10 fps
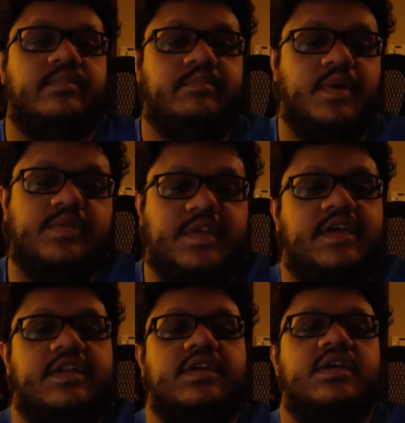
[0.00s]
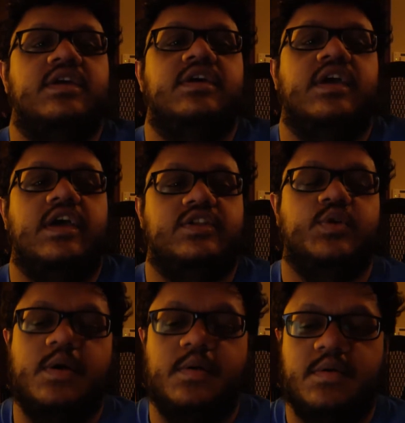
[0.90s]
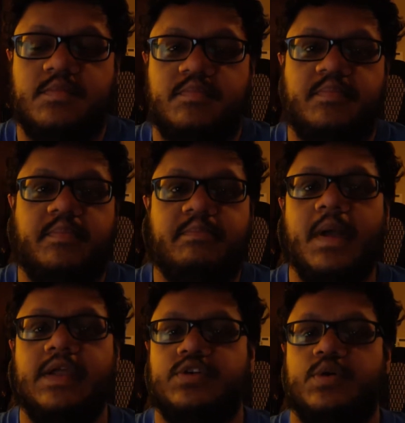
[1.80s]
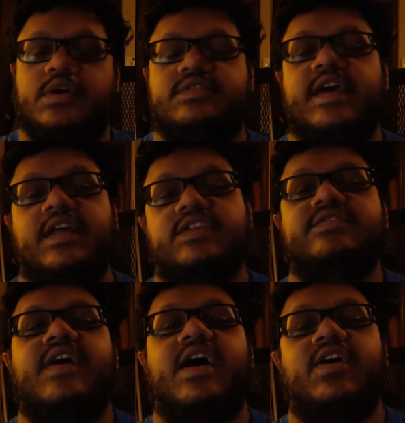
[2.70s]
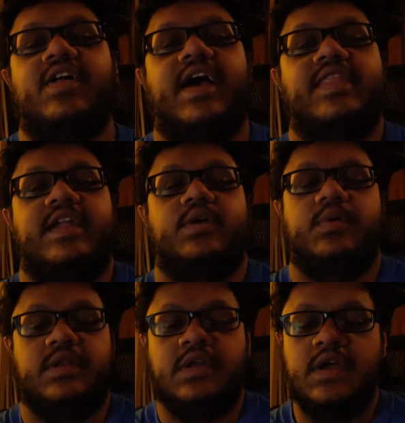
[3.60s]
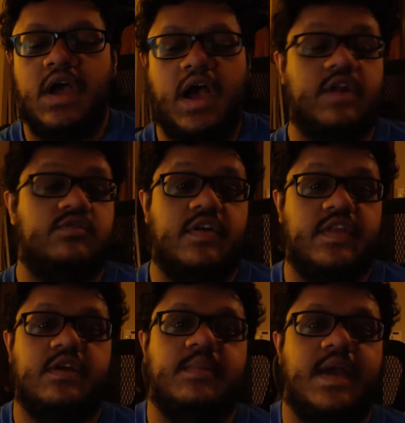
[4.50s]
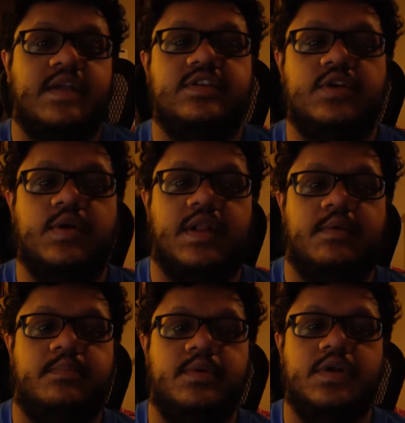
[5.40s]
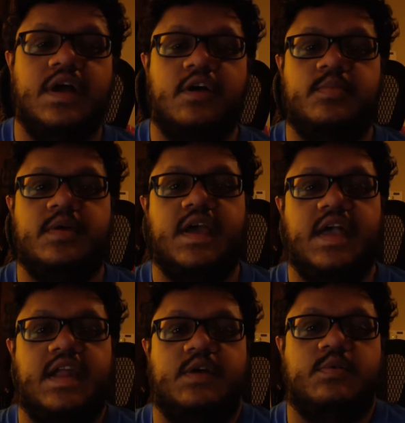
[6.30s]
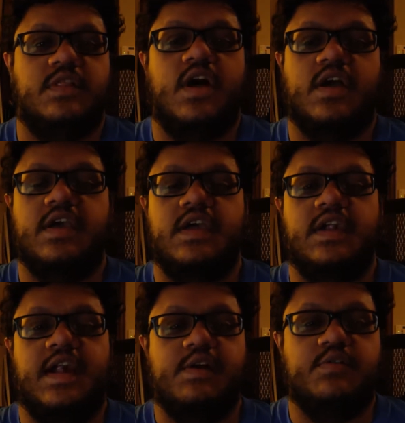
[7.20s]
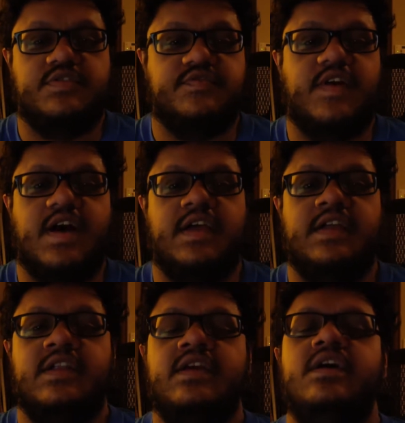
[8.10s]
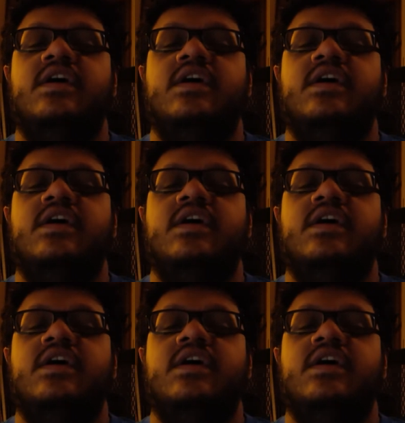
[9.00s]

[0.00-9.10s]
built into a settings file, and then I'd run the command to do it at boot up, and it would log in, and it was fine.